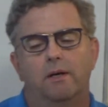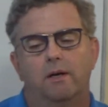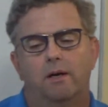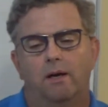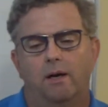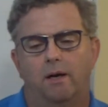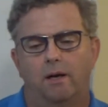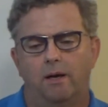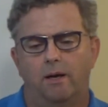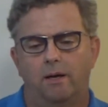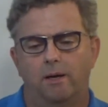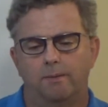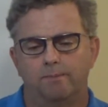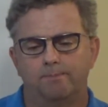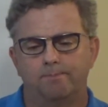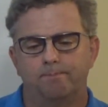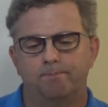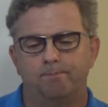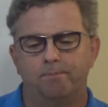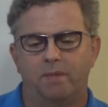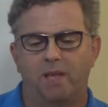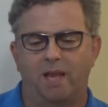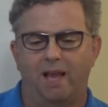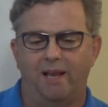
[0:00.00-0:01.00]

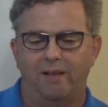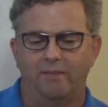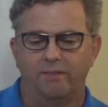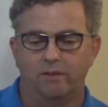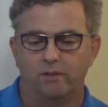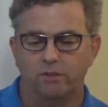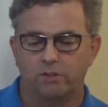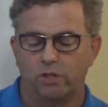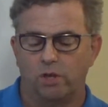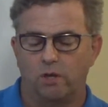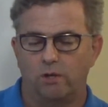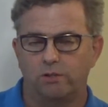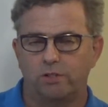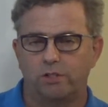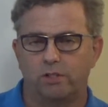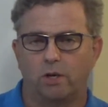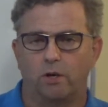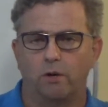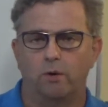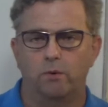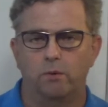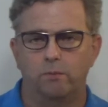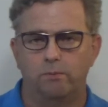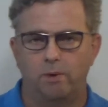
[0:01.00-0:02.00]
And there's
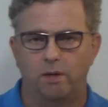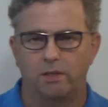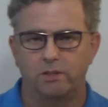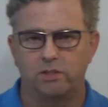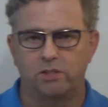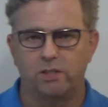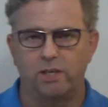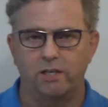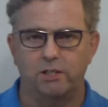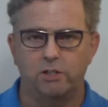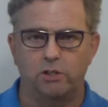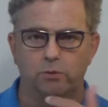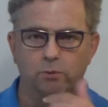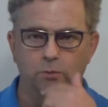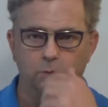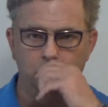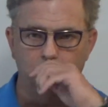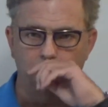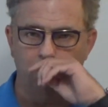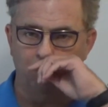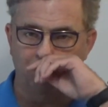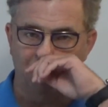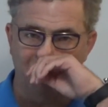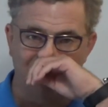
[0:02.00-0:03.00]
also a section
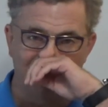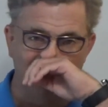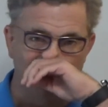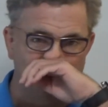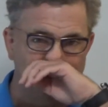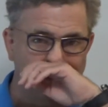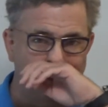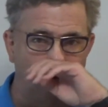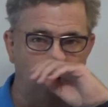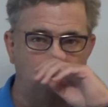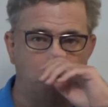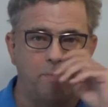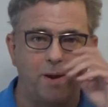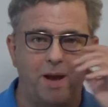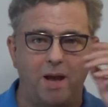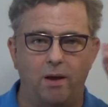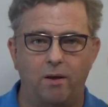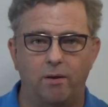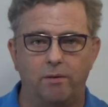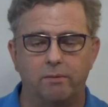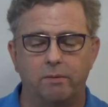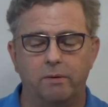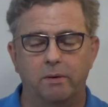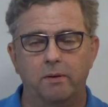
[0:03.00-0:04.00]
which we're going to talk
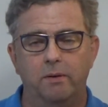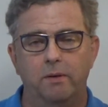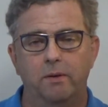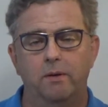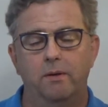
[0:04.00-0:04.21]
about